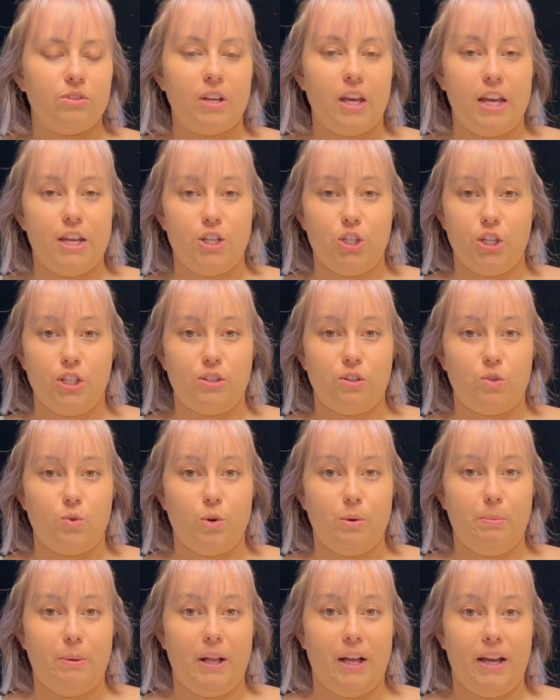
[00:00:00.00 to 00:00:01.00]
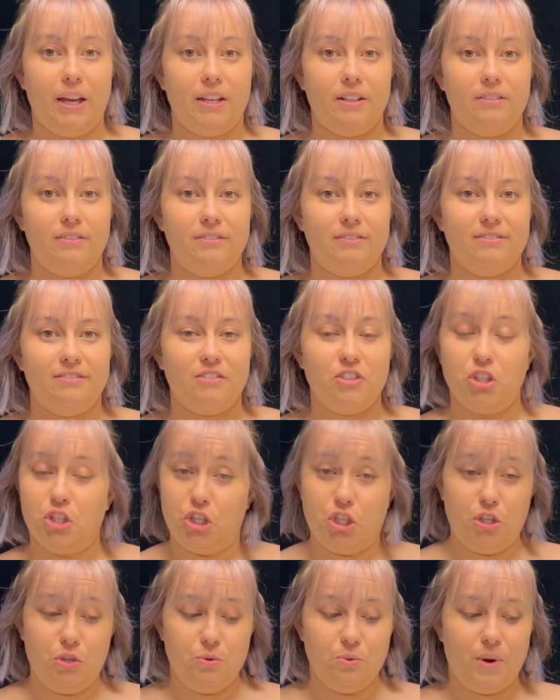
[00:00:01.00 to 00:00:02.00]
And Jesus replied,
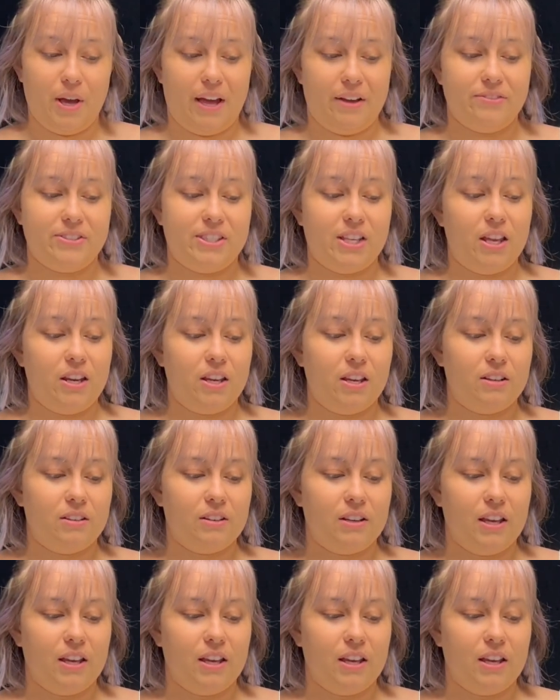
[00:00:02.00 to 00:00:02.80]
You have said it.